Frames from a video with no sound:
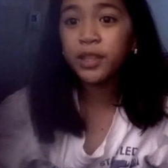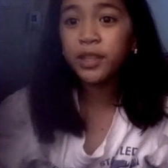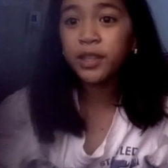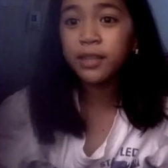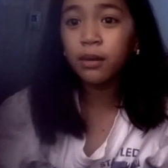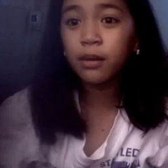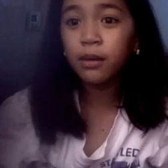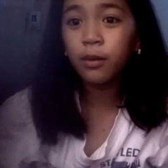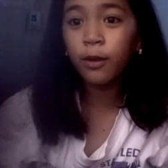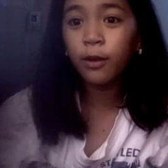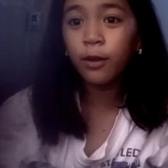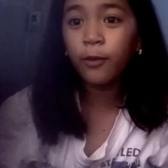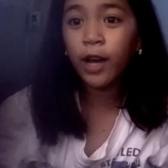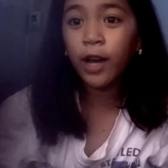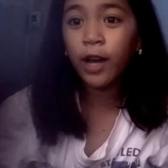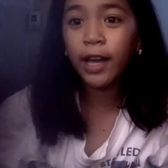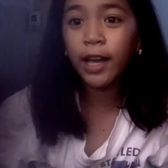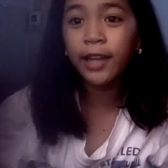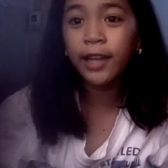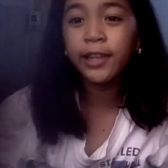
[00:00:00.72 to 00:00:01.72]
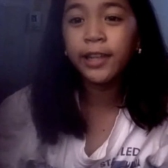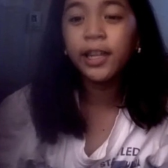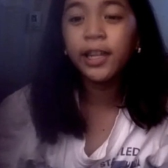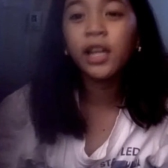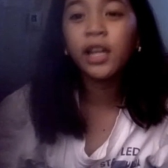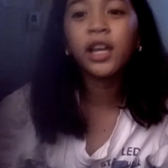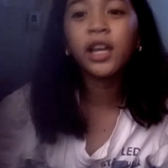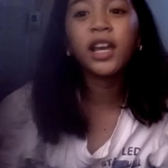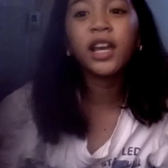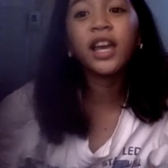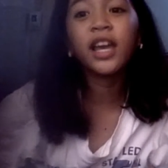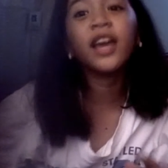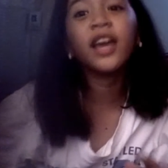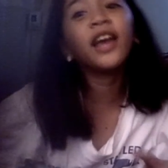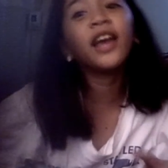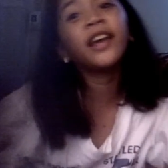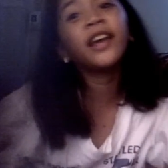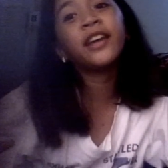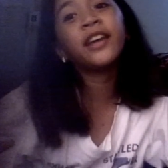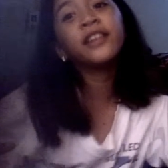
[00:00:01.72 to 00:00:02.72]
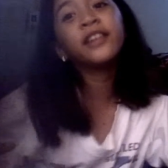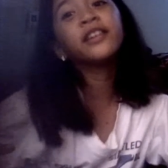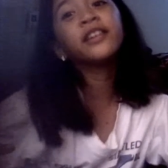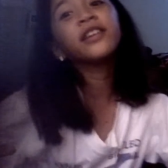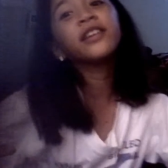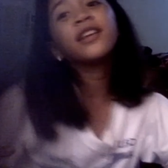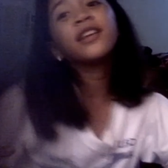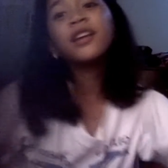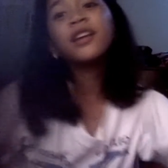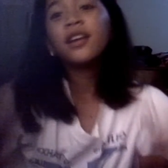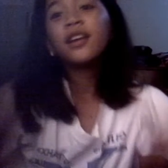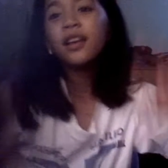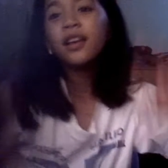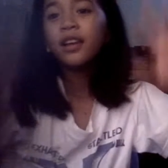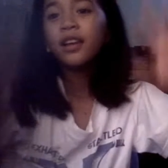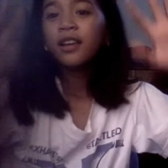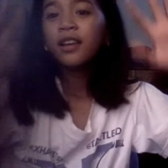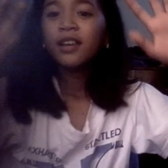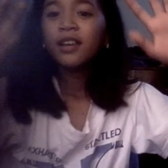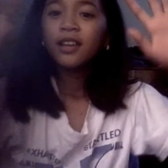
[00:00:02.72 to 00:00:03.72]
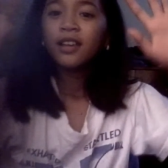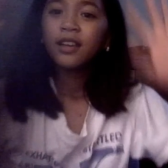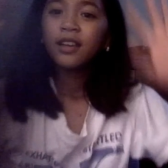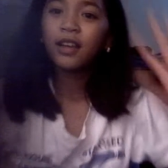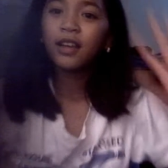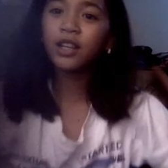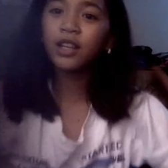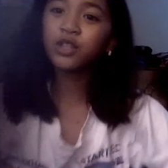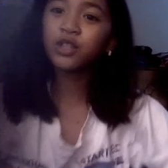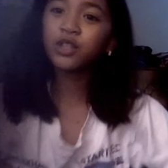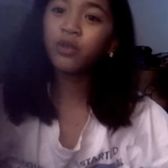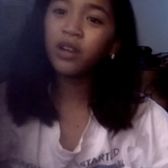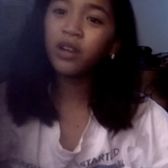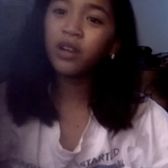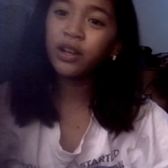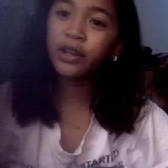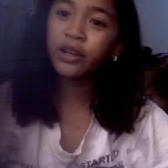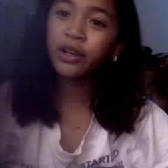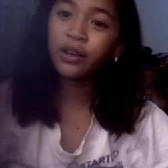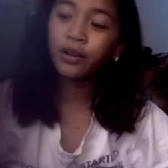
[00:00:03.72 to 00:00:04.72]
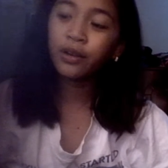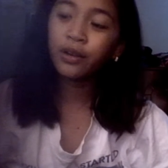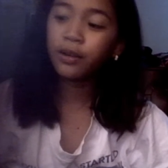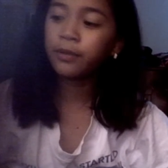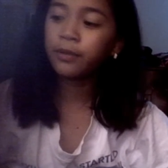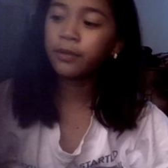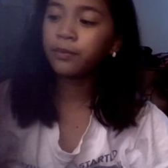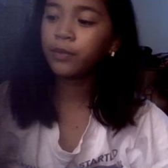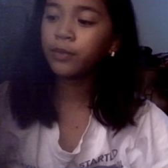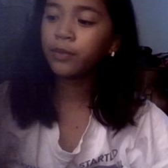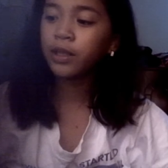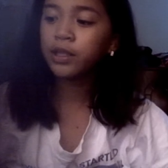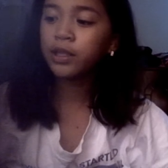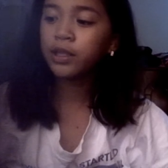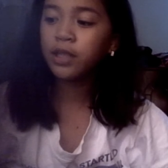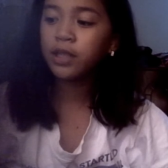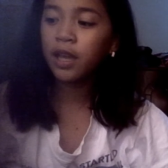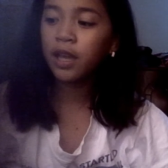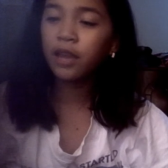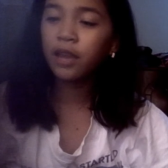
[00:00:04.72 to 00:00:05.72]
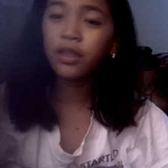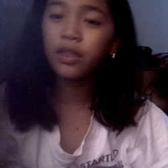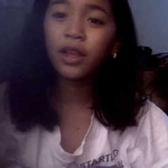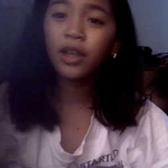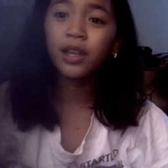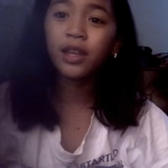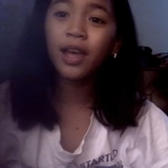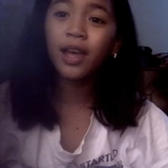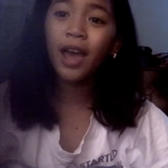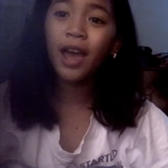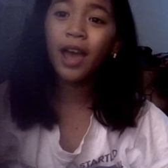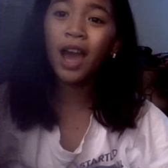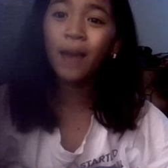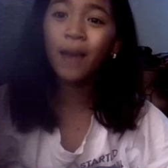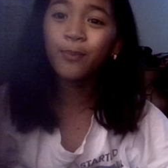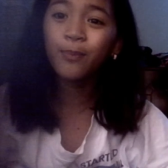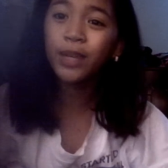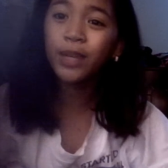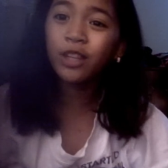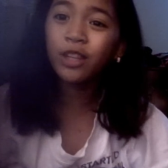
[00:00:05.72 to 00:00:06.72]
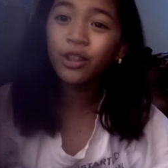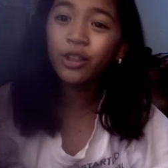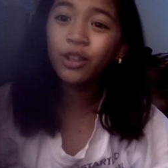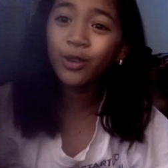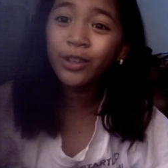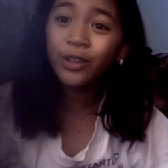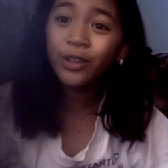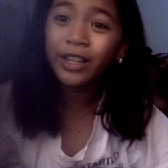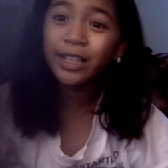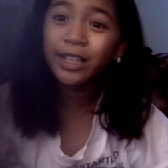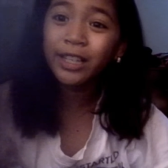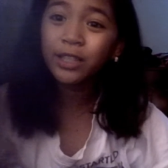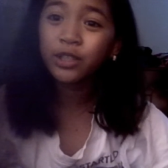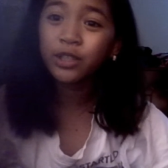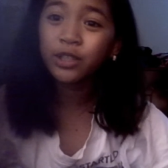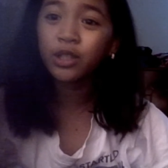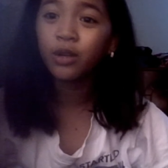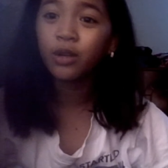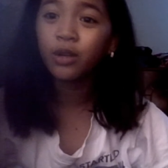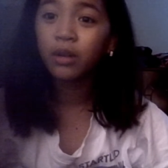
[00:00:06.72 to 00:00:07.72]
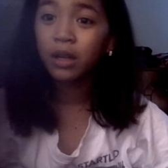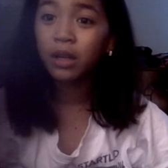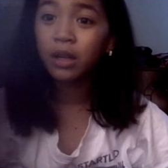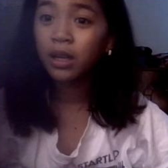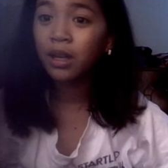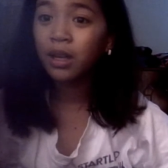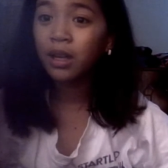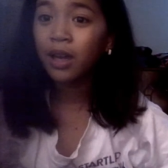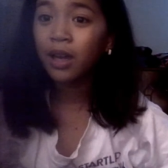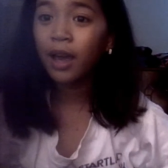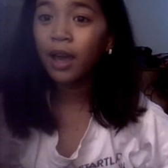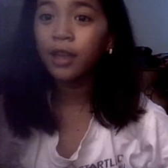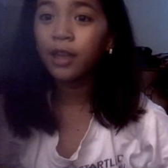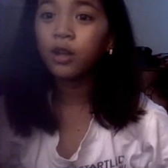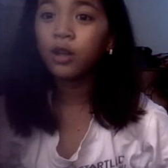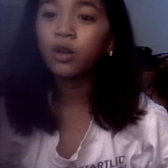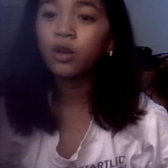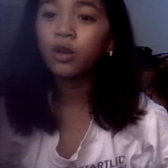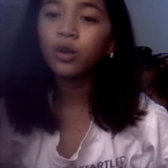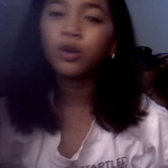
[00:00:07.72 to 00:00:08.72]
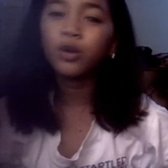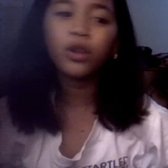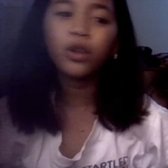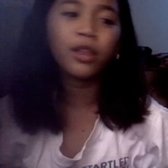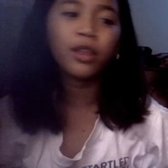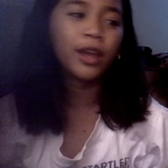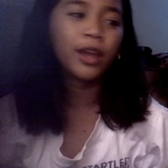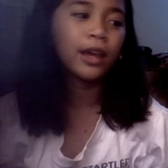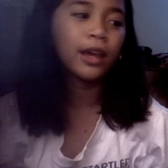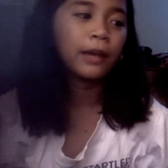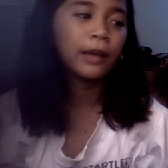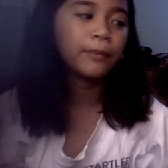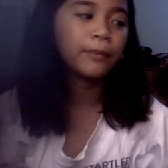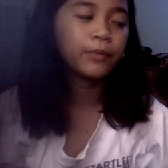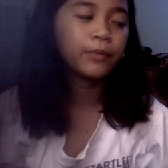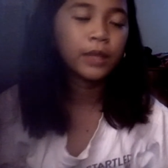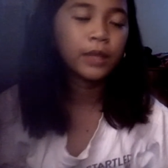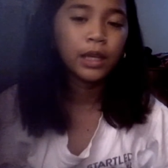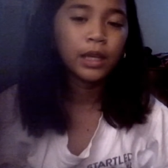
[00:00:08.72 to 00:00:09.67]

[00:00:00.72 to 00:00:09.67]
what's up everyone and I just wanna say that happy new year so I know that